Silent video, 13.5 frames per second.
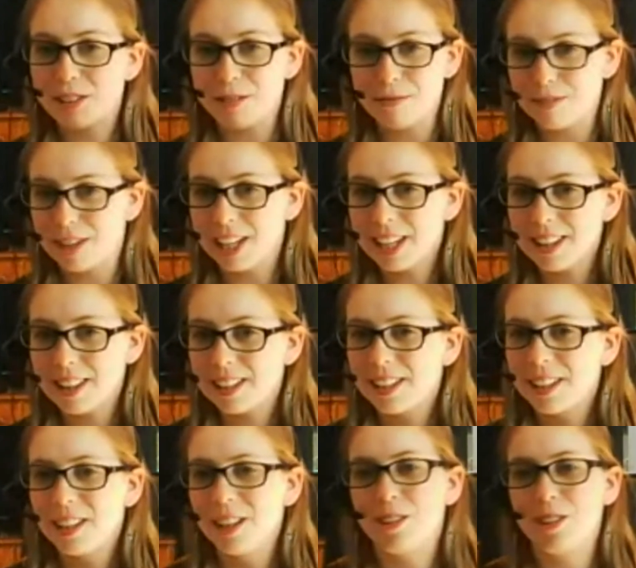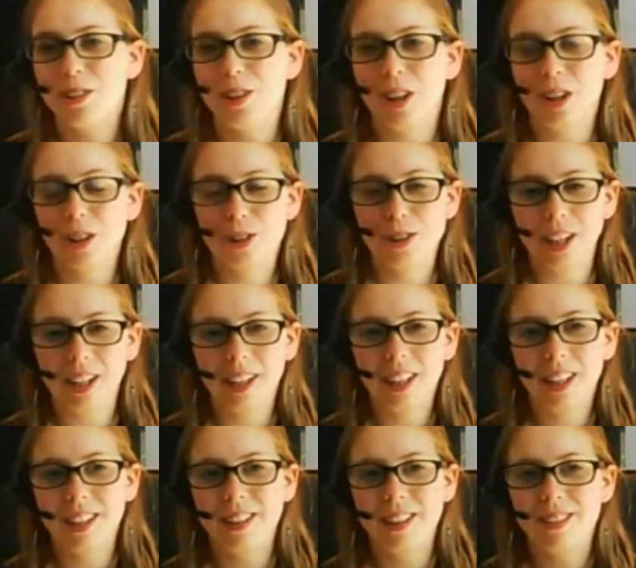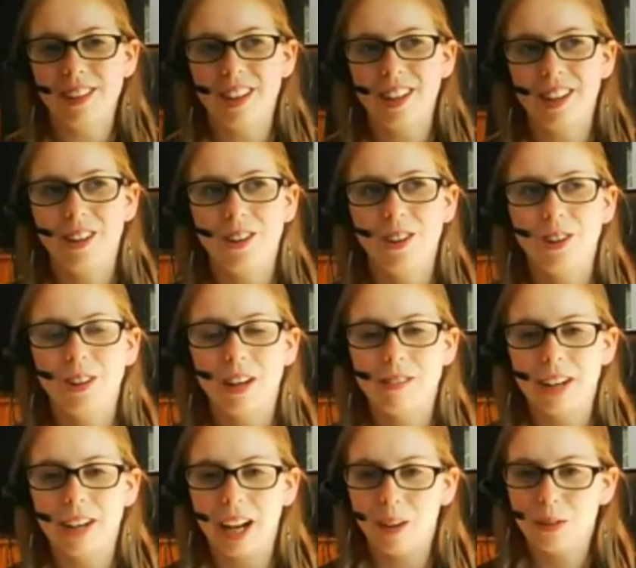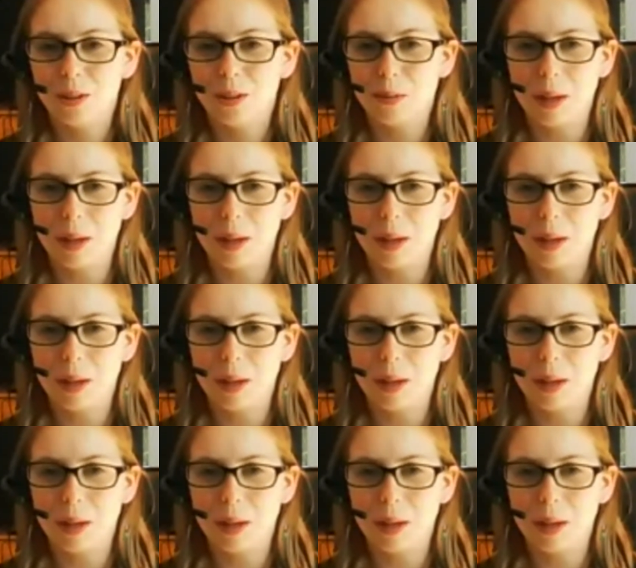of the 5th to Australians and whoever else